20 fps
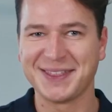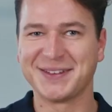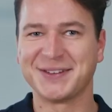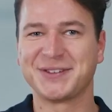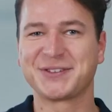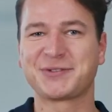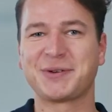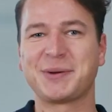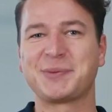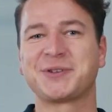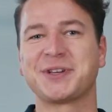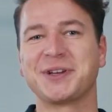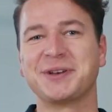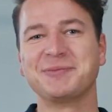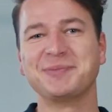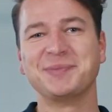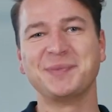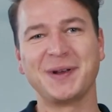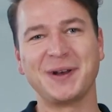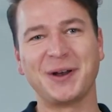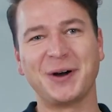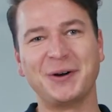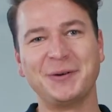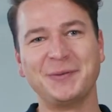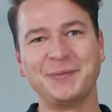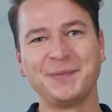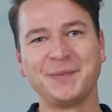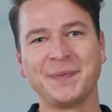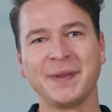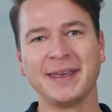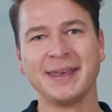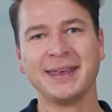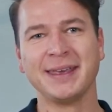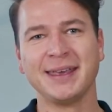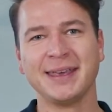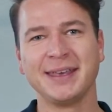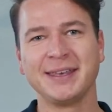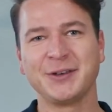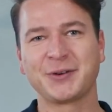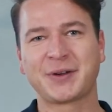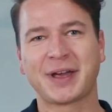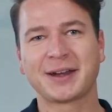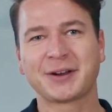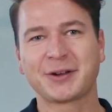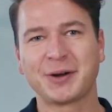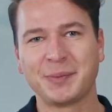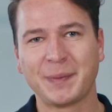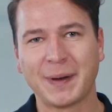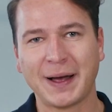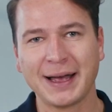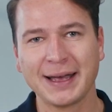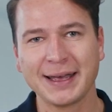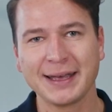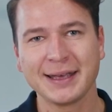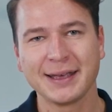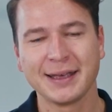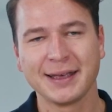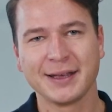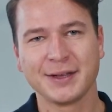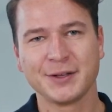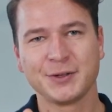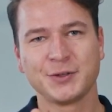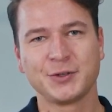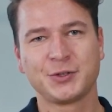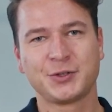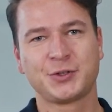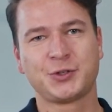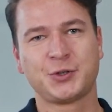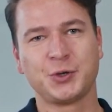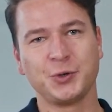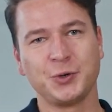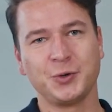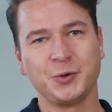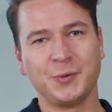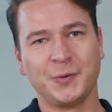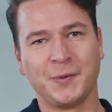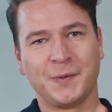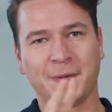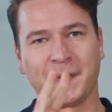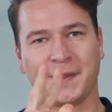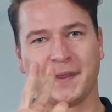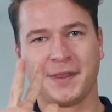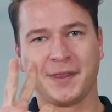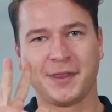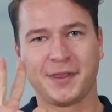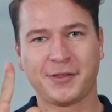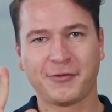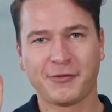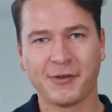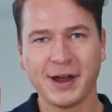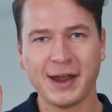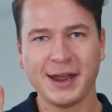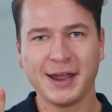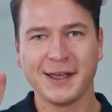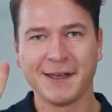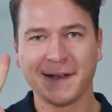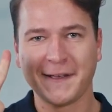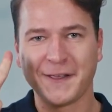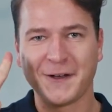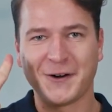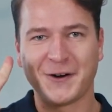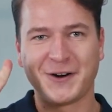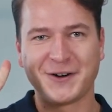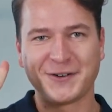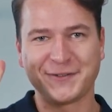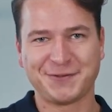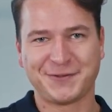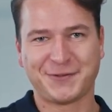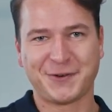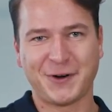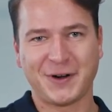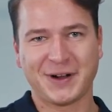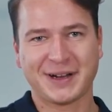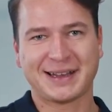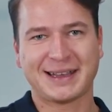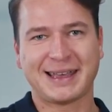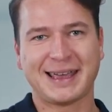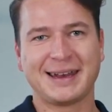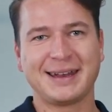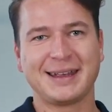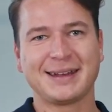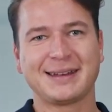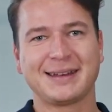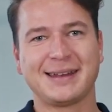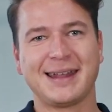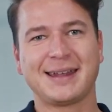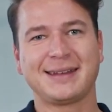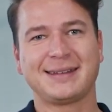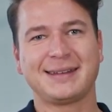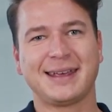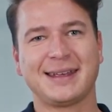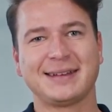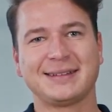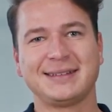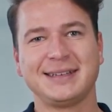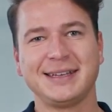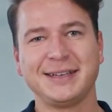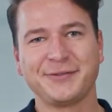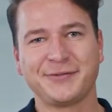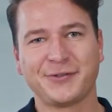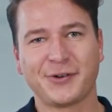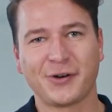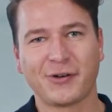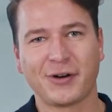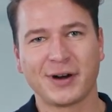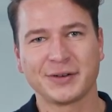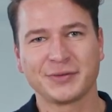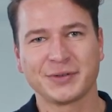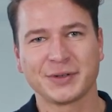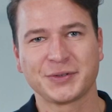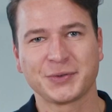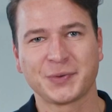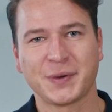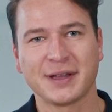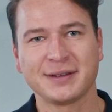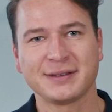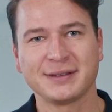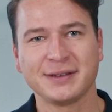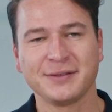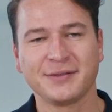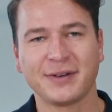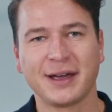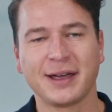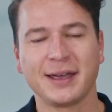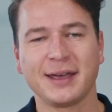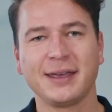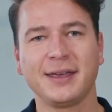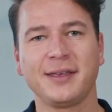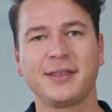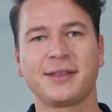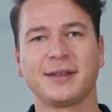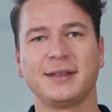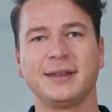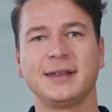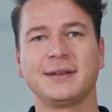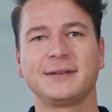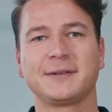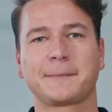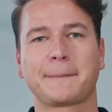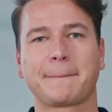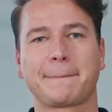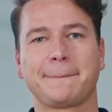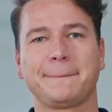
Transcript: in the description below. You can combine two, three or four CAN@net NT420 via Ethernet.